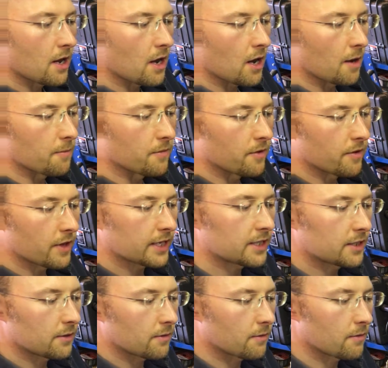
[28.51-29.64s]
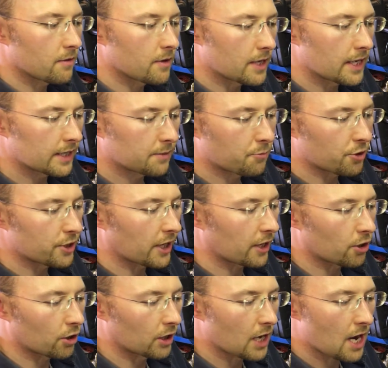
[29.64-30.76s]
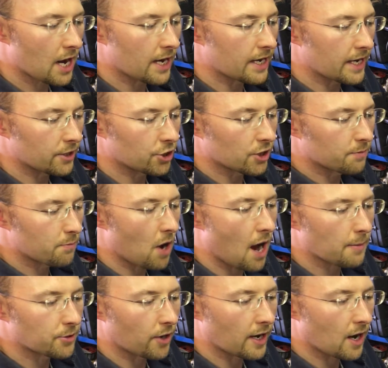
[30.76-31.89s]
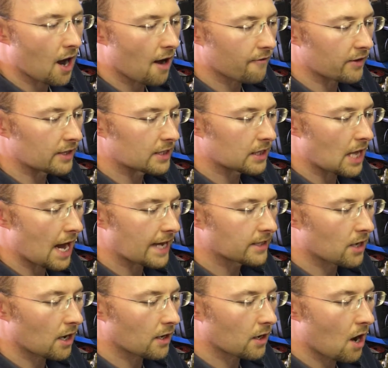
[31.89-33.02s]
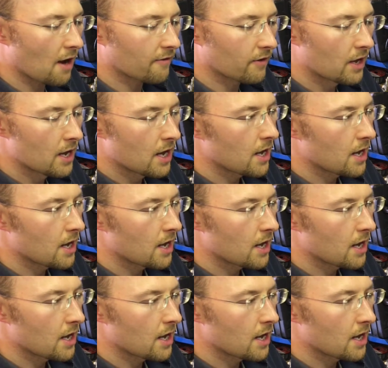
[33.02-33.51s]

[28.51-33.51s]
Um, this, this particular gun, it just pops right off. It slides on and off.